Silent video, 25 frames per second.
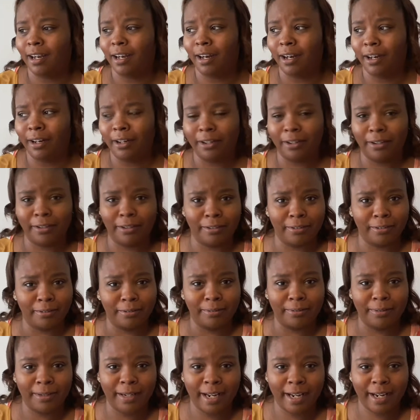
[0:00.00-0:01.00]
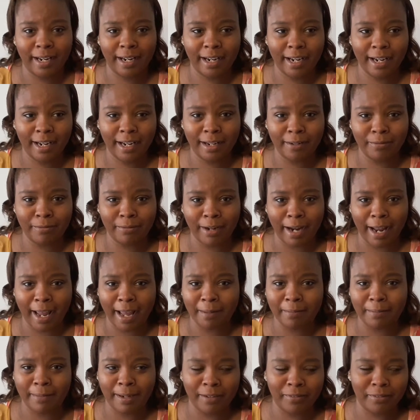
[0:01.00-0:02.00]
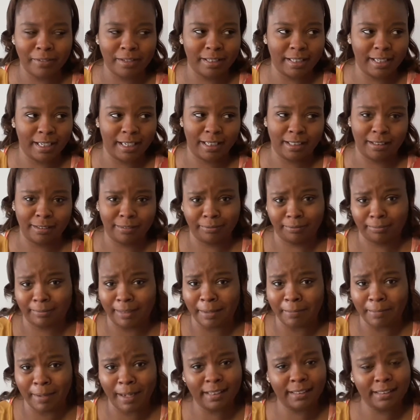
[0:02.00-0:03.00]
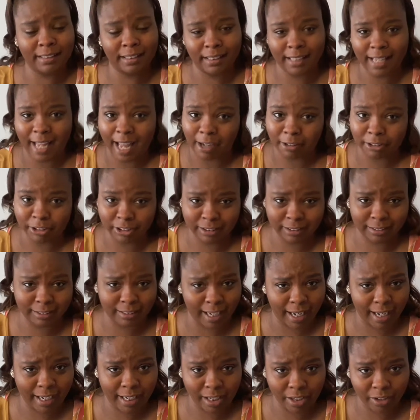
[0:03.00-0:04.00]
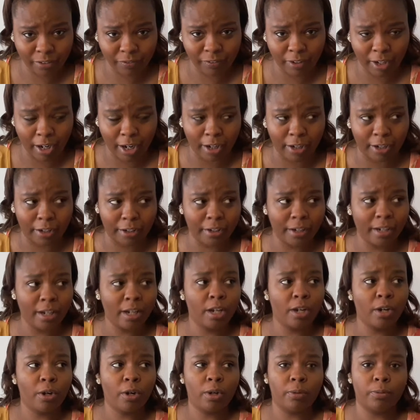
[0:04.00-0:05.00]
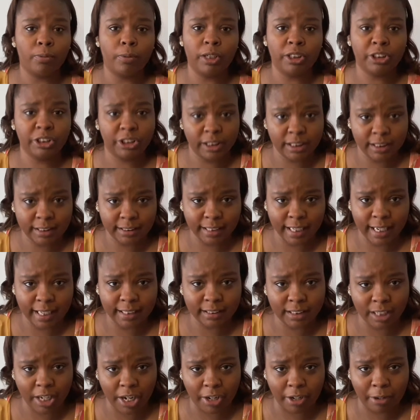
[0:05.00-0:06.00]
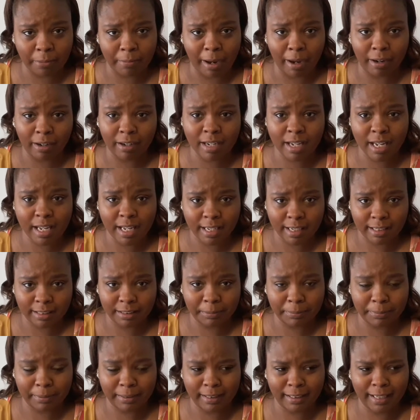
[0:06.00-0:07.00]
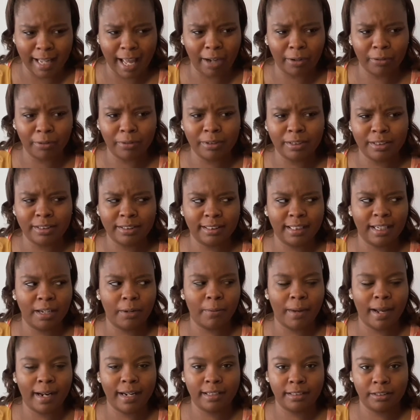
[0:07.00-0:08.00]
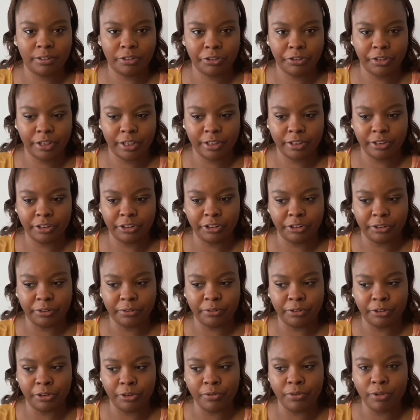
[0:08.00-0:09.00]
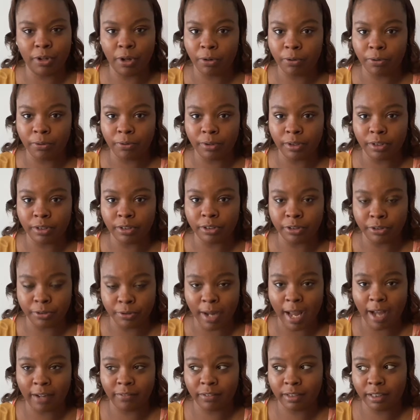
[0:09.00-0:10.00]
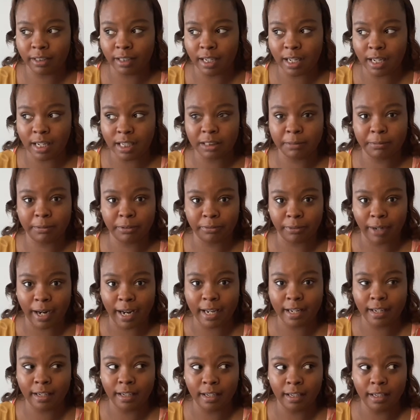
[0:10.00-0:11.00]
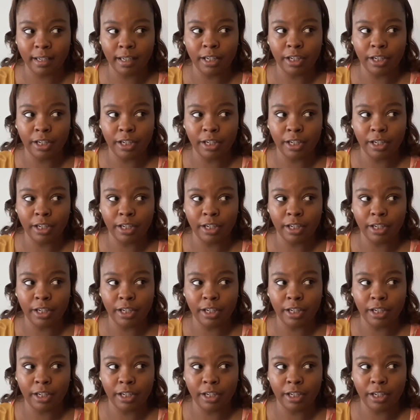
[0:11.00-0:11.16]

her head wrap, everything, and basically how she's not here for her. What she said to her about her husband, I don't understand why that triggers you. You know you have a good husband, right?